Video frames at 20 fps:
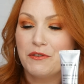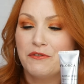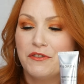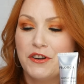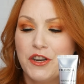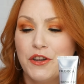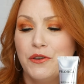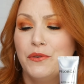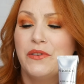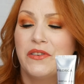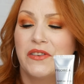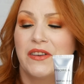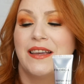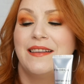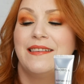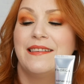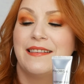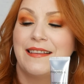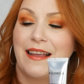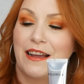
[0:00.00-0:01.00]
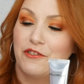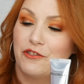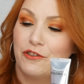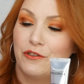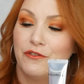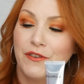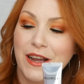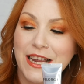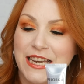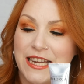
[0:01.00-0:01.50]
but renews skin's
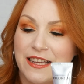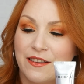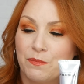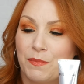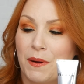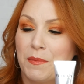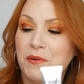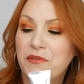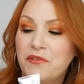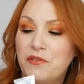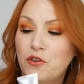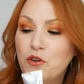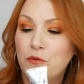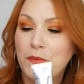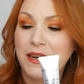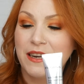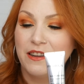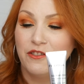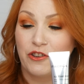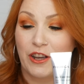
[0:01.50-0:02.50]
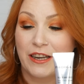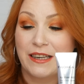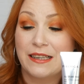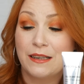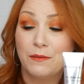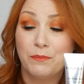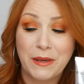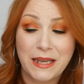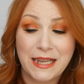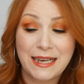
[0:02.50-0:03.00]
natural radiance by performing a
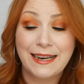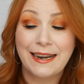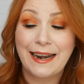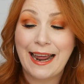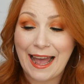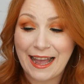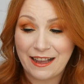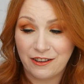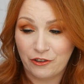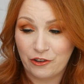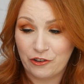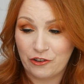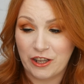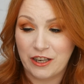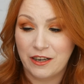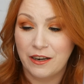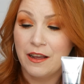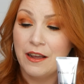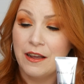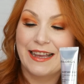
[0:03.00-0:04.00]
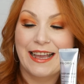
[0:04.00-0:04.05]
gentle peeling action.